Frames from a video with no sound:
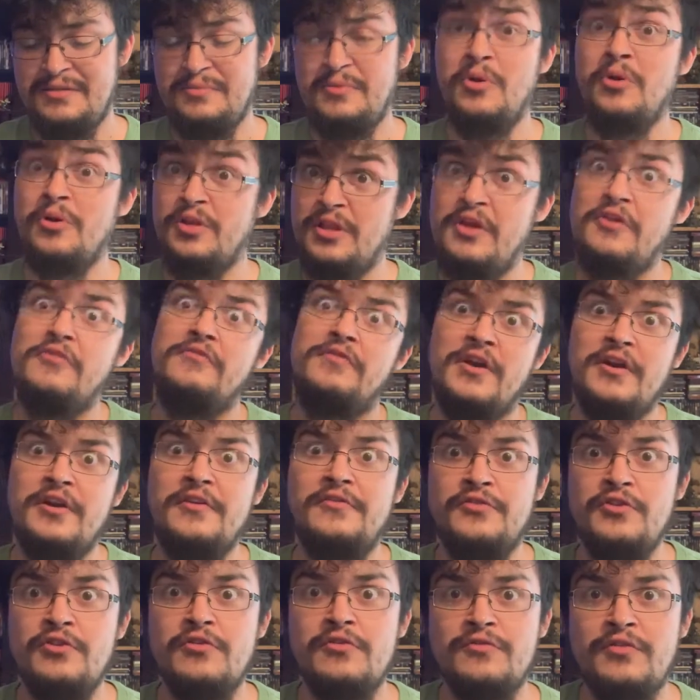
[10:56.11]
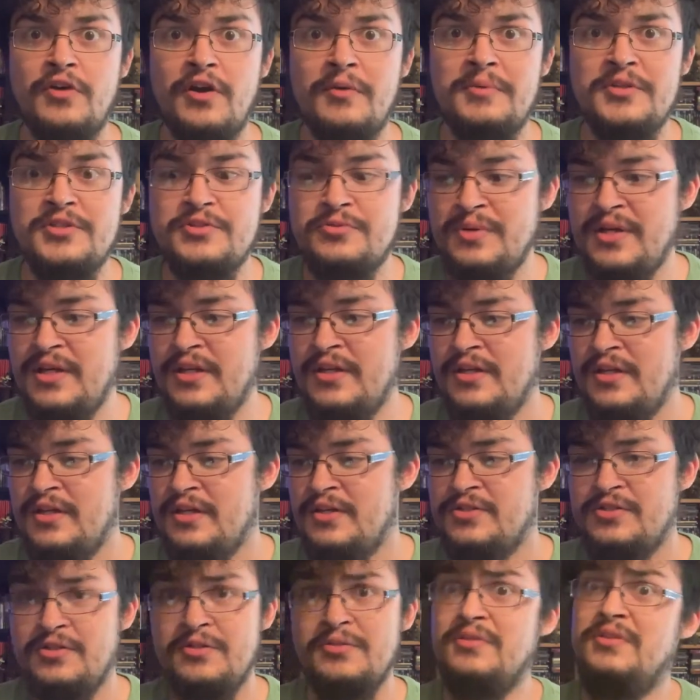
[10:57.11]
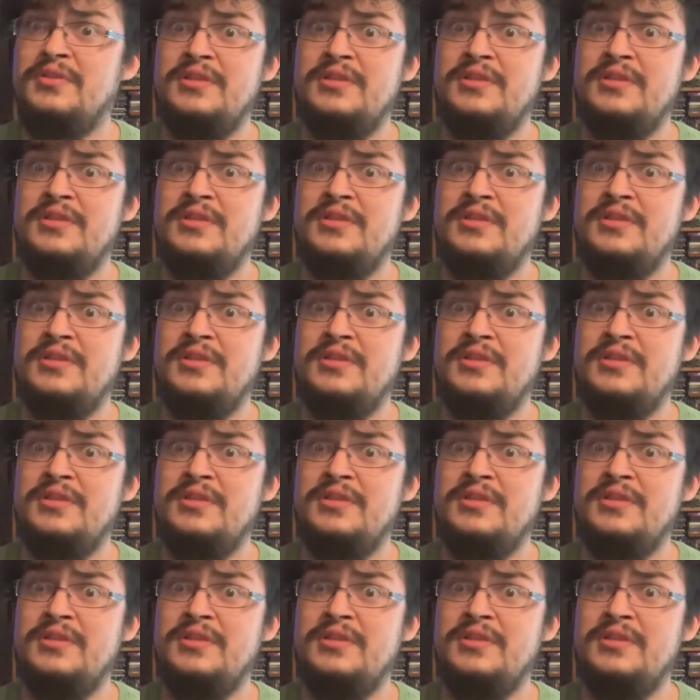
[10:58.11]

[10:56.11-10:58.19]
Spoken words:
or they're very few and far between. So